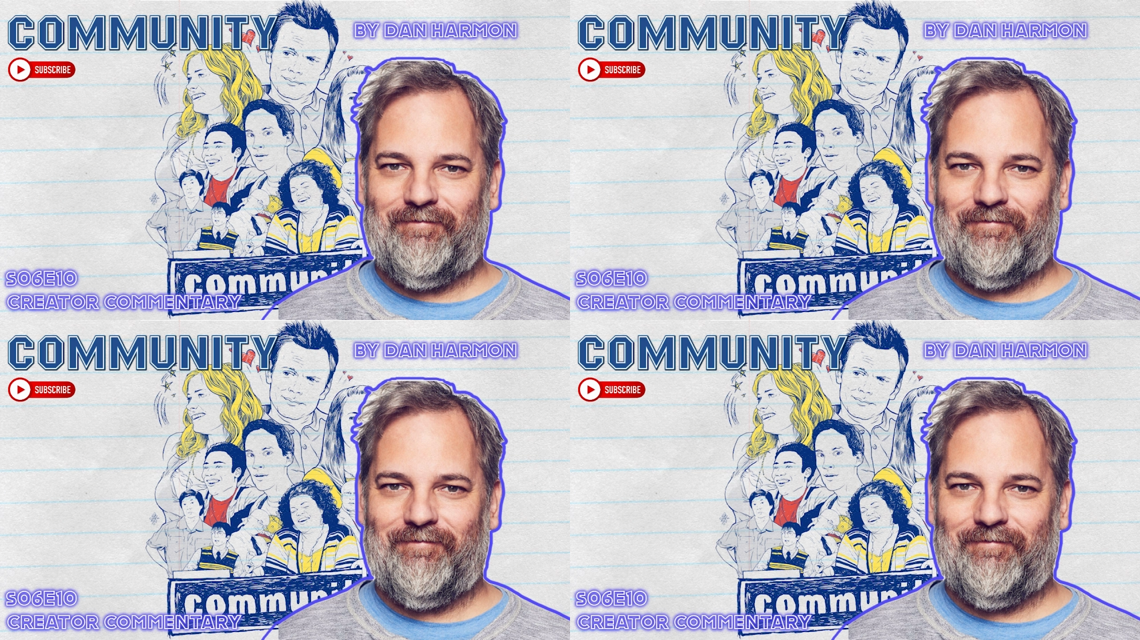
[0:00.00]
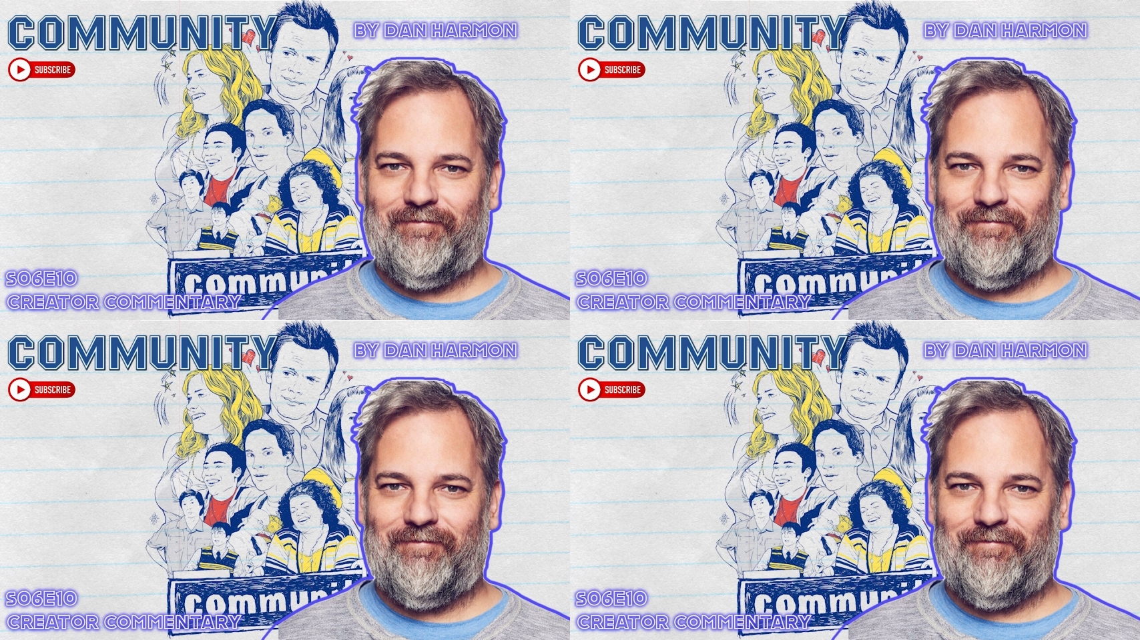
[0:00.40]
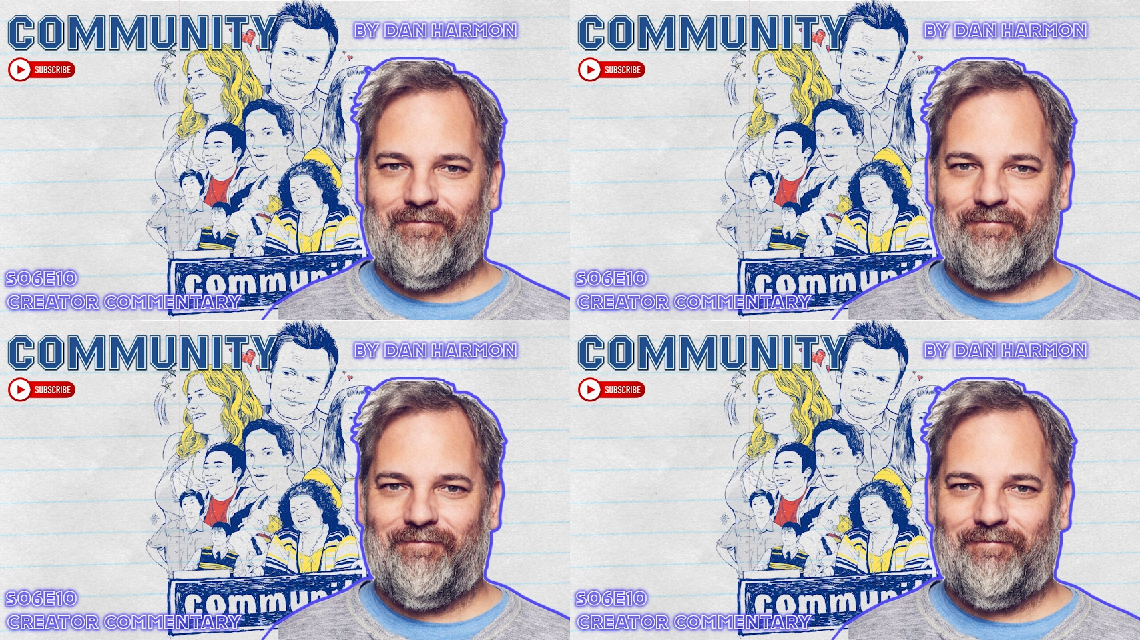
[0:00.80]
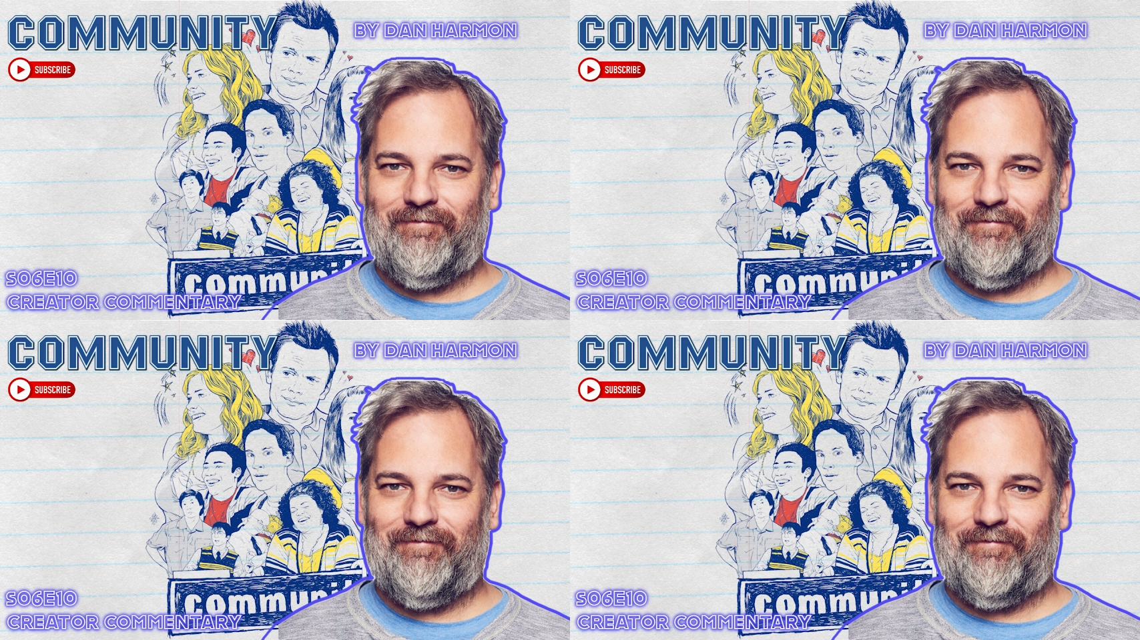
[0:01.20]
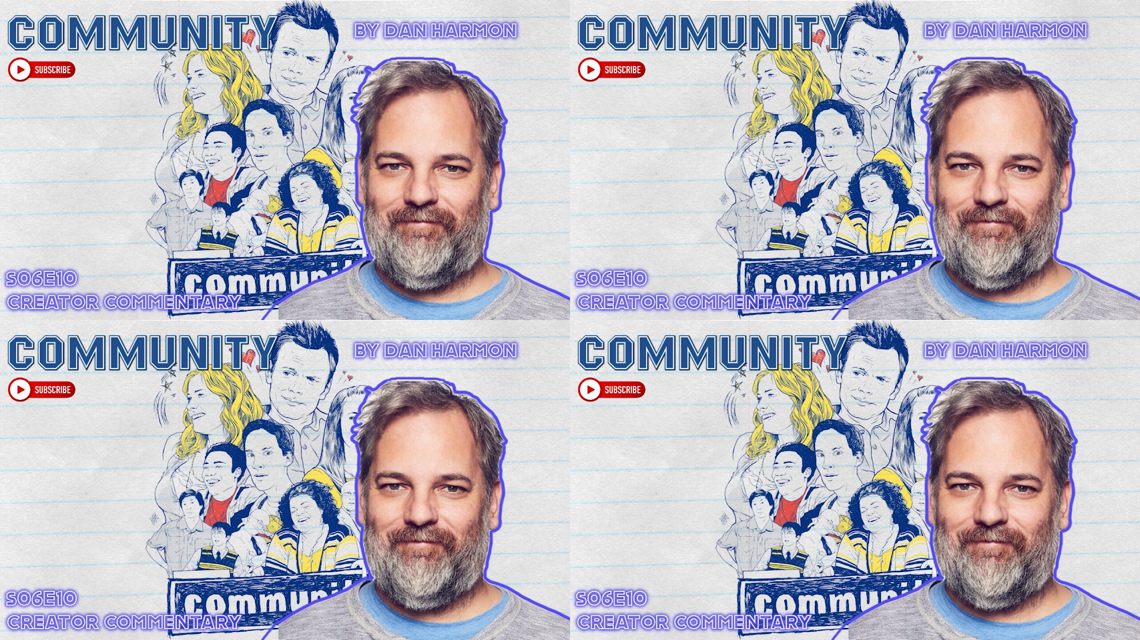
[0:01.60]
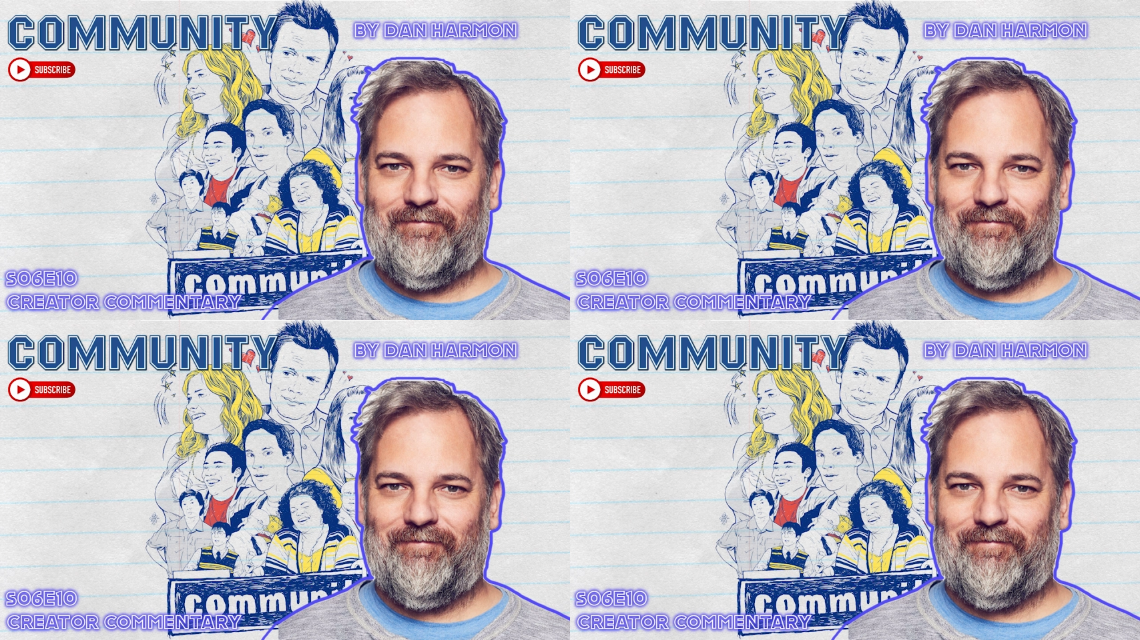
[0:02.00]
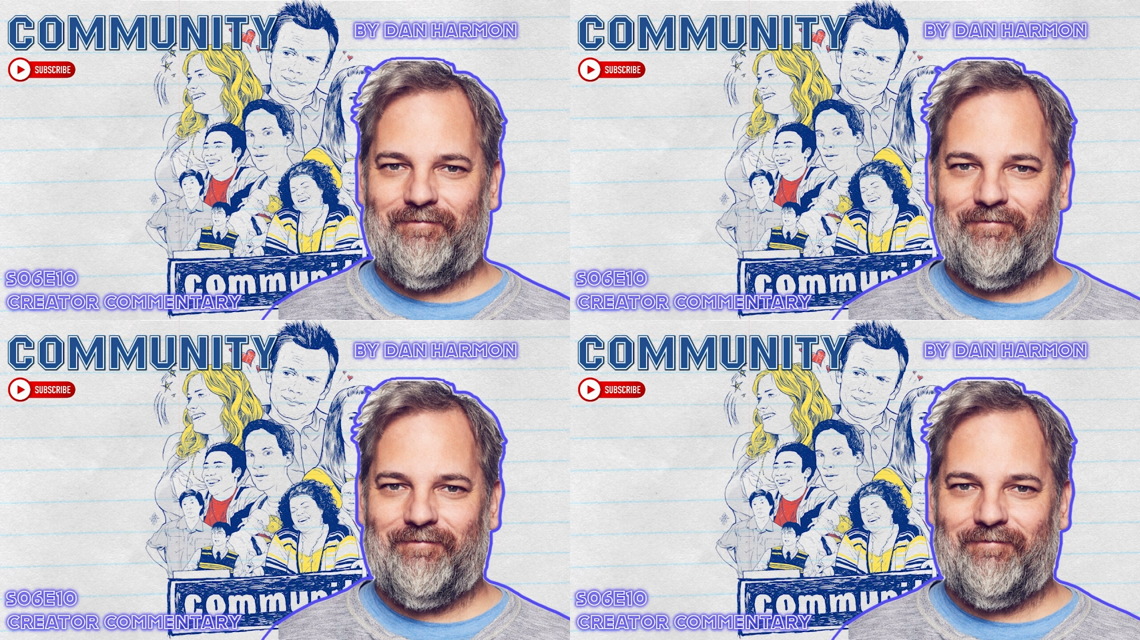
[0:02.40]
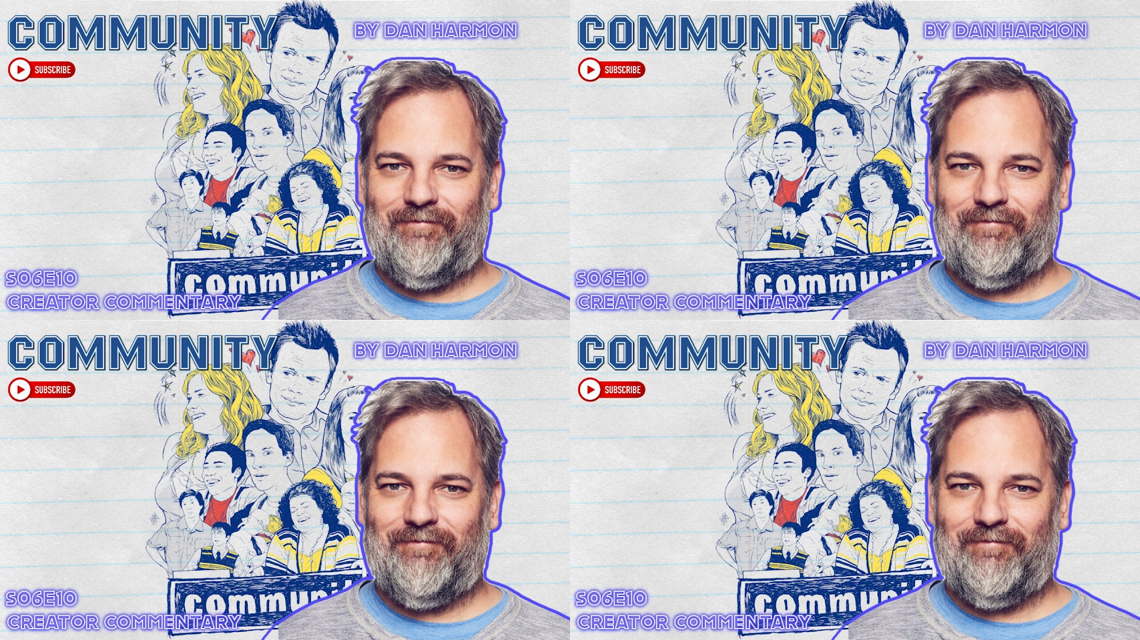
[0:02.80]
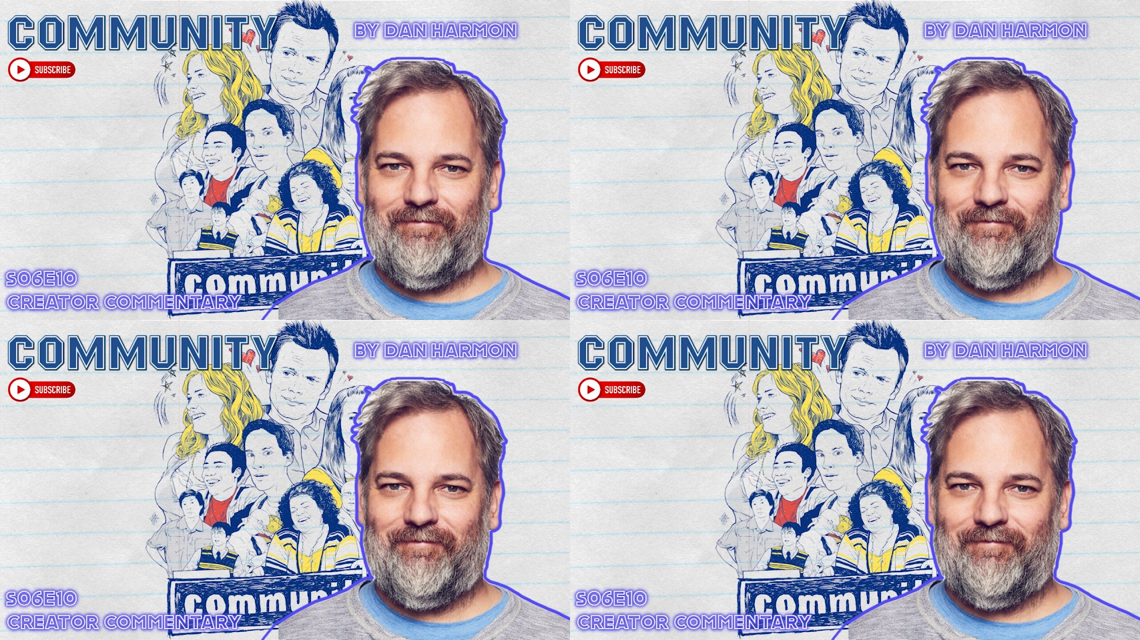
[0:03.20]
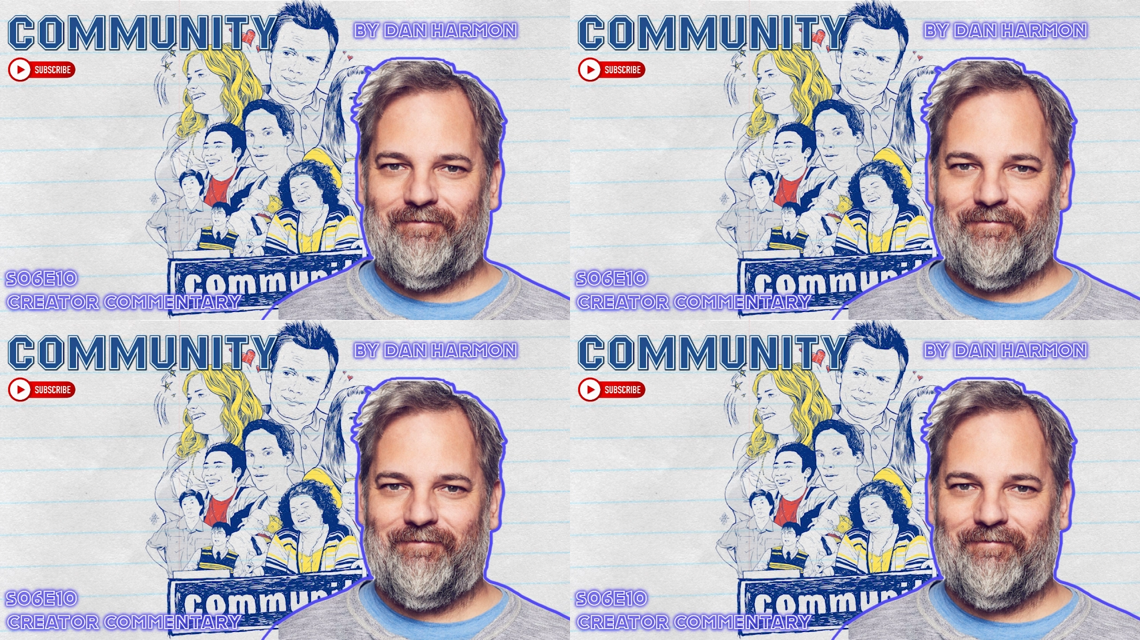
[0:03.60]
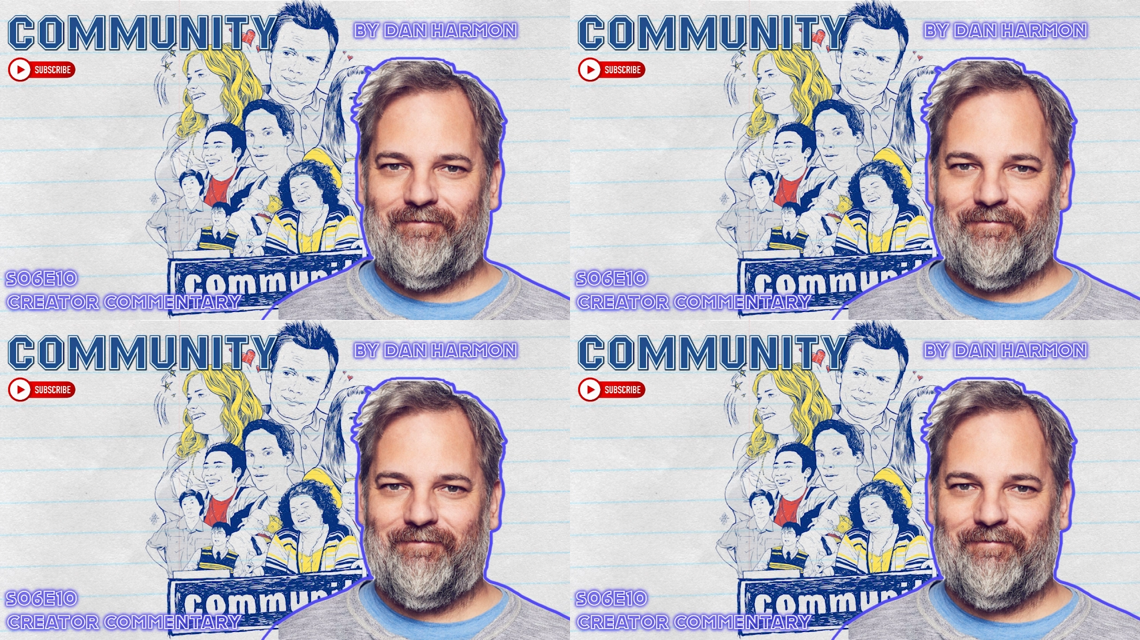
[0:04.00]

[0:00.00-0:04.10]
(no one is talking)